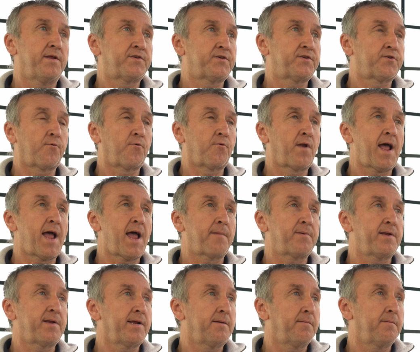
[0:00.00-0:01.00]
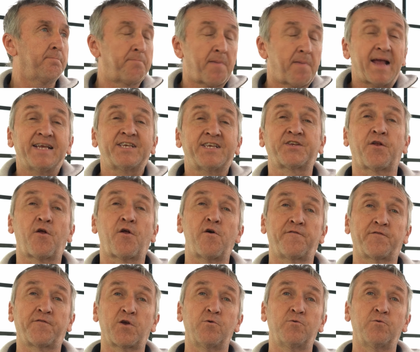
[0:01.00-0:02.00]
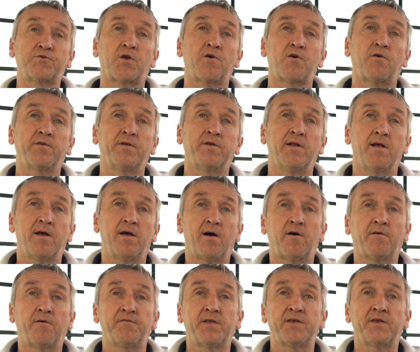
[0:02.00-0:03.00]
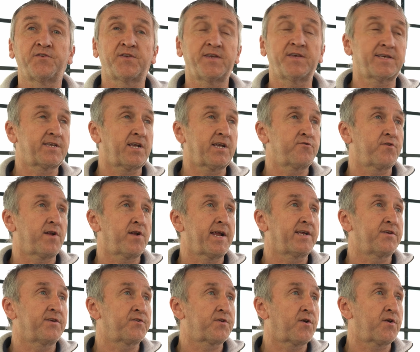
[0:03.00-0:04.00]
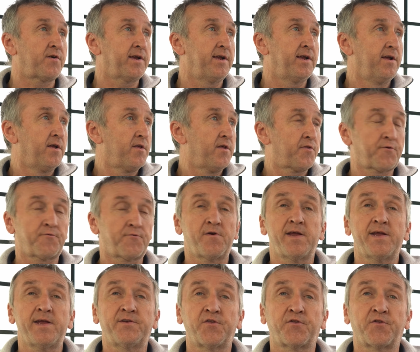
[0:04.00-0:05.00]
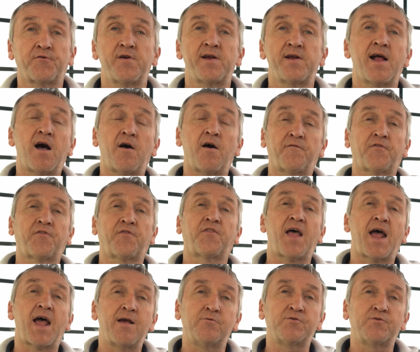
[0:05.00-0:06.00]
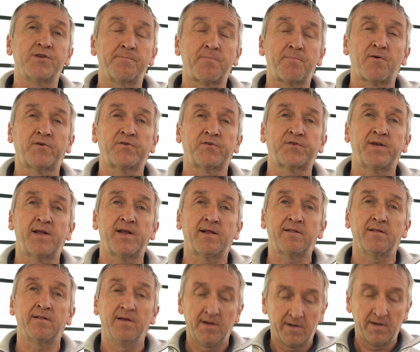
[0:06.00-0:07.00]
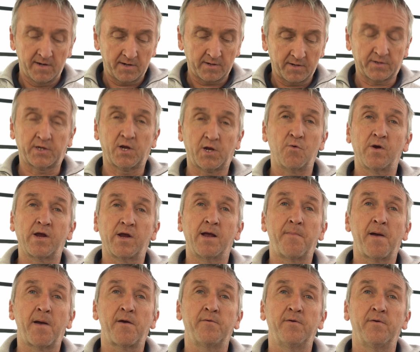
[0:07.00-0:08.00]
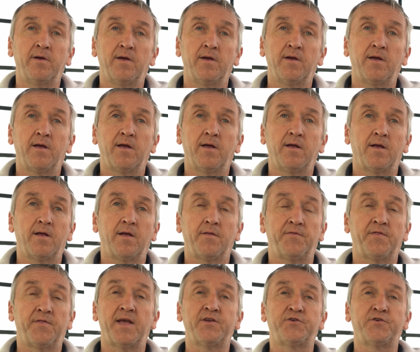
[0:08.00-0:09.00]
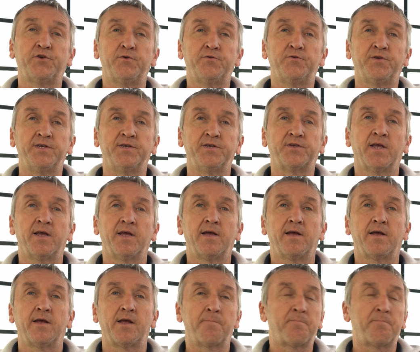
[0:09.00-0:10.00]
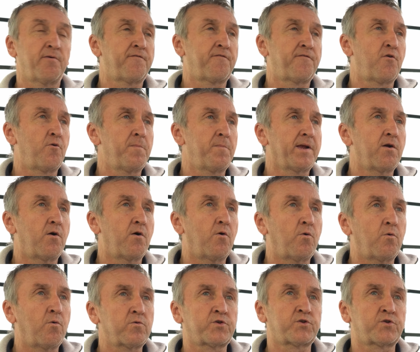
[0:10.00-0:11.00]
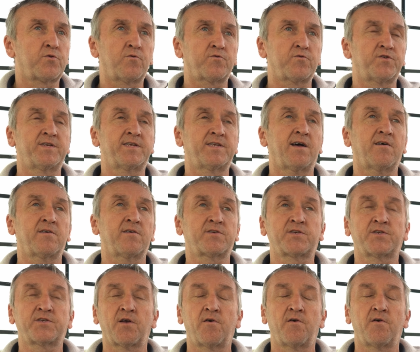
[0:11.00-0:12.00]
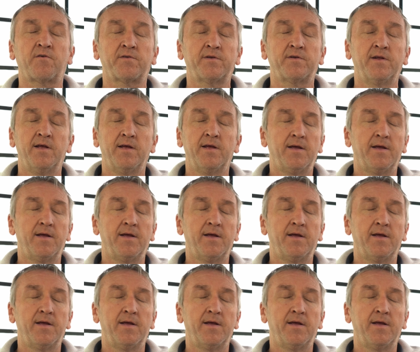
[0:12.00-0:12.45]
this is all happening, base life goes on on this 600 acre site. Three to three and a half thousand personnel going about their duties, uh, performing all sorts of tasks on